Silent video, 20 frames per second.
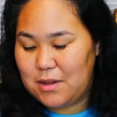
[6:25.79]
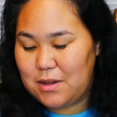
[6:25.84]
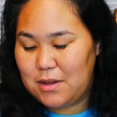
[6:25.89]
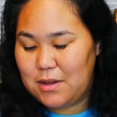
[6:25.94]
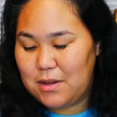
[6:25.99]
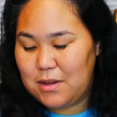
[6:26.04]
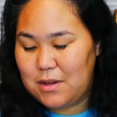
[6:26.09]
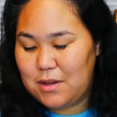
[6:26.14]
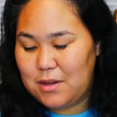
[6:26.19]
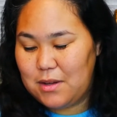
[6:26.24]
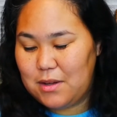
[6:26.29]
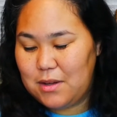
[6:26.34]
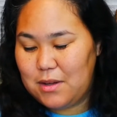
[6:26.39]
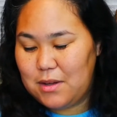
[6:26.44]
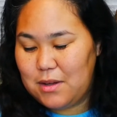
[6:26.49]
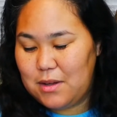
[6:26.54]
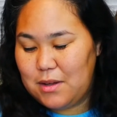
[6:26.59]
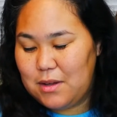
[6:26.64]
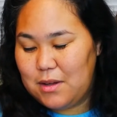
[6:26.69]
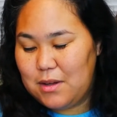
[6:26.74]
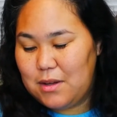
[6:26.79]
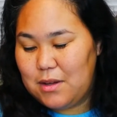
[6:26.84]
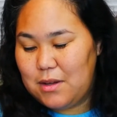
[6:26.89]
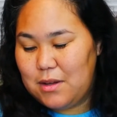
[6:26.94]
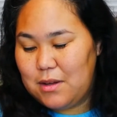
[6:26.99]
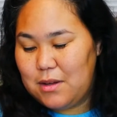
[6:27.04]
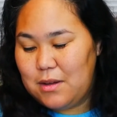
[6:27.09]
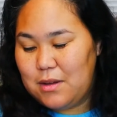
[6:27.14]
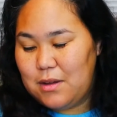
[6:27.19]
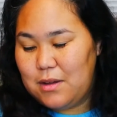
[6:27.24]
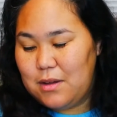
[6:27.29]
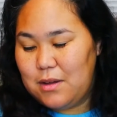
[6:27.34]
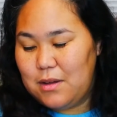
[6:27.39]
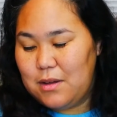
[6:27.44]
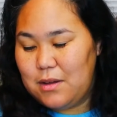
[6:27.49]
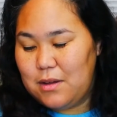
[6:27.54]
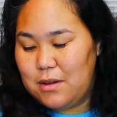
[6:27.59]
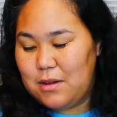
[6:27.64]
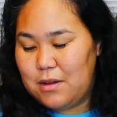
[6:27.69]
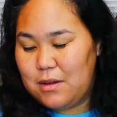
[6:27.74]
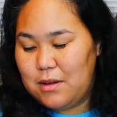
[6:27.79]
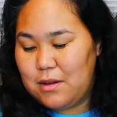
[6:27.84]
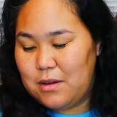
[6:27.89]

[no speech]